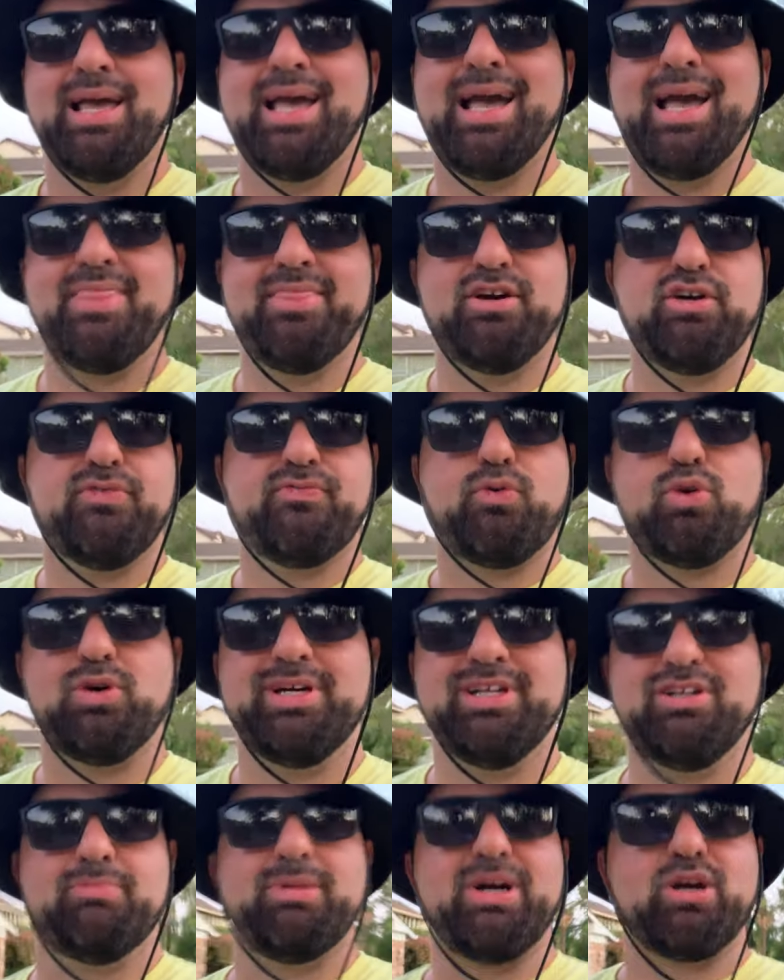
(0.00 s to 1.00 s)
and therefore
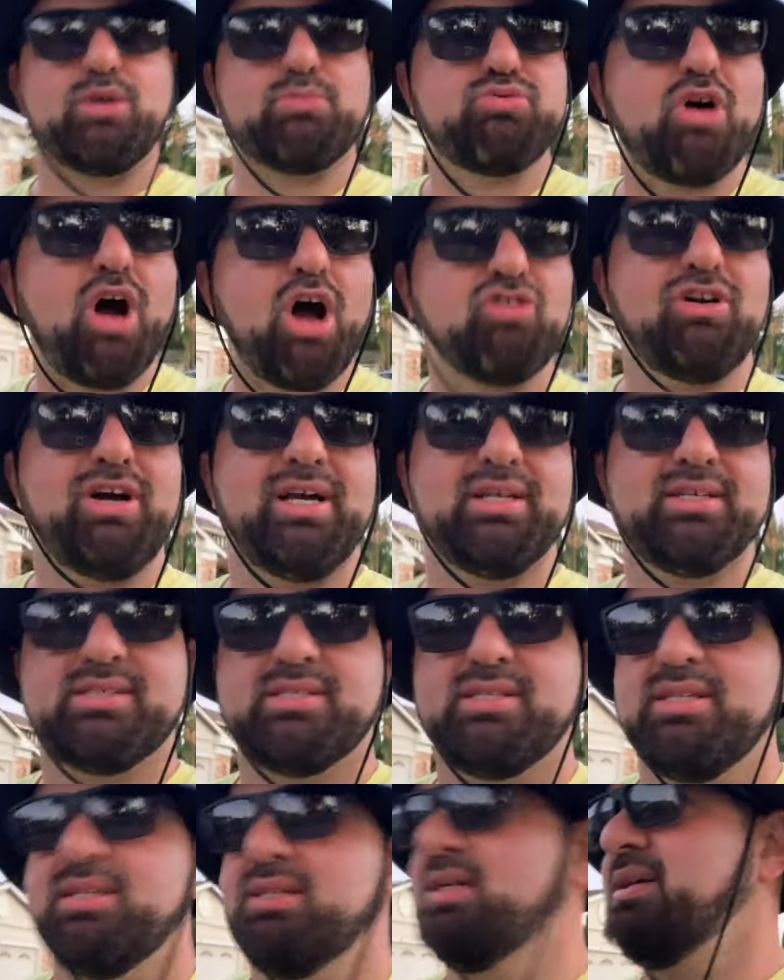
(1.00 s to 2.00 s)
incremental
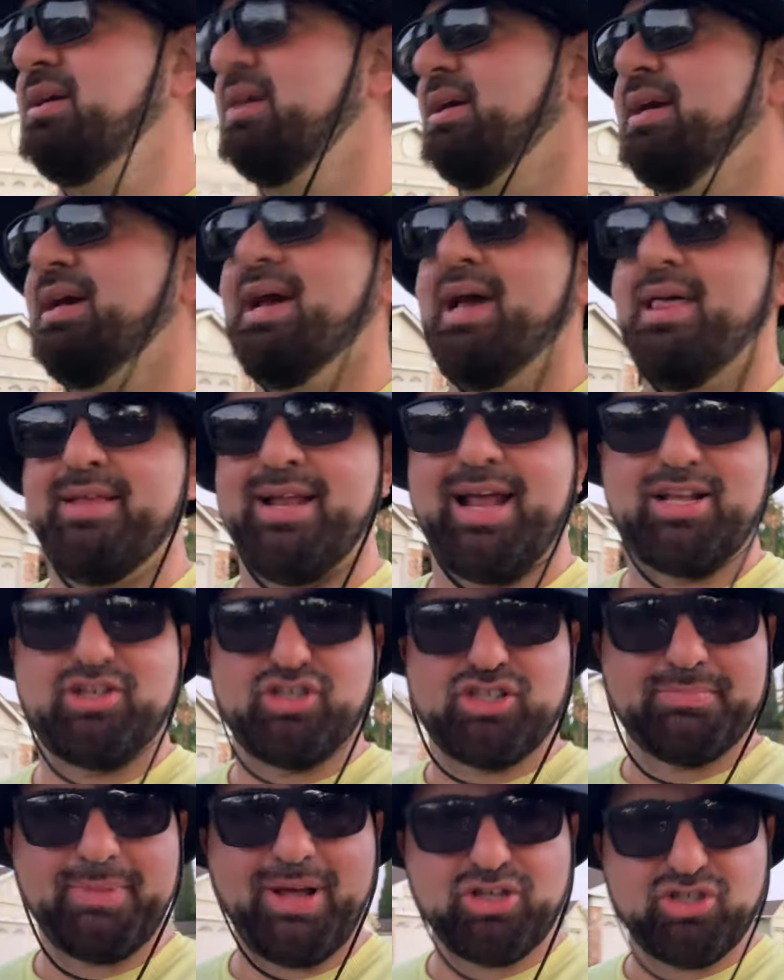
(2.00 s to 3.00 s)
progress that I
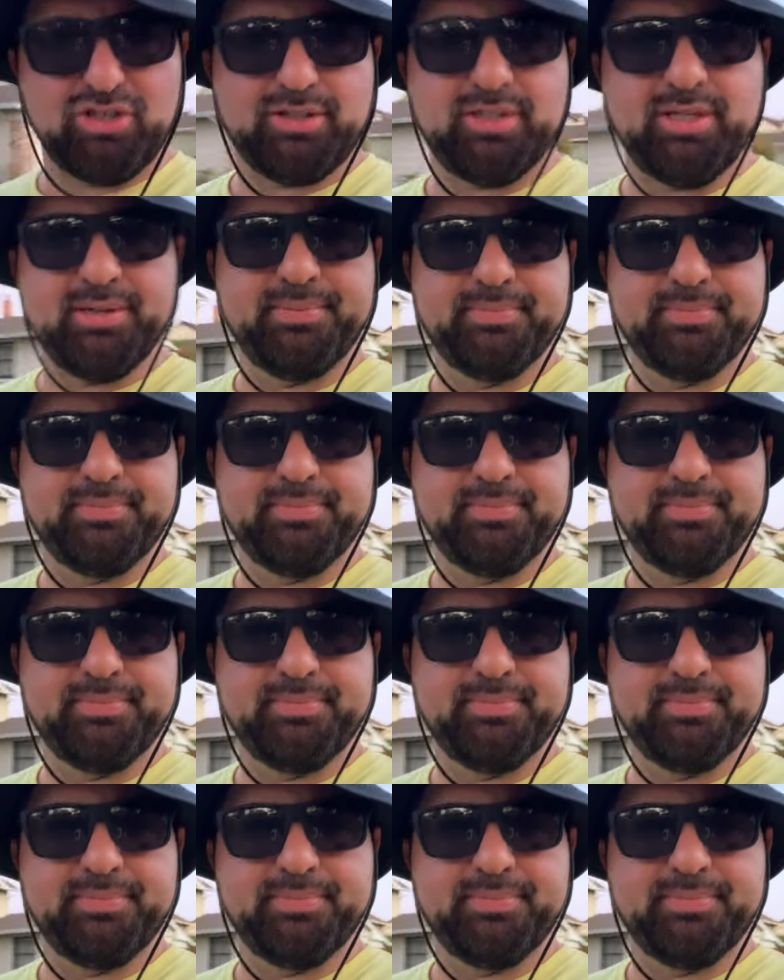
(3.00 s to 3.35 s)
just mentioned.